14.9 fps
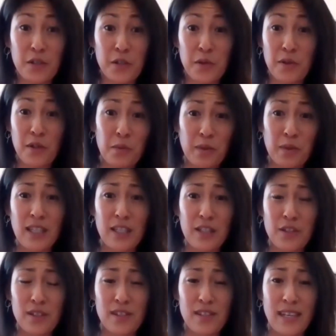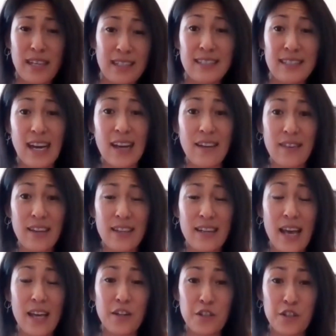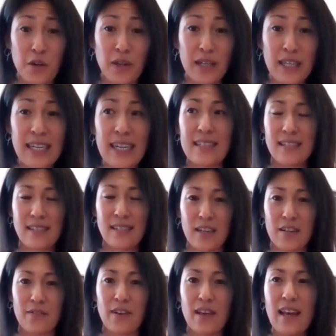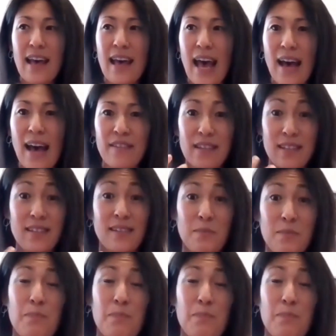So you can really just like dive in and enjoy, instead of having this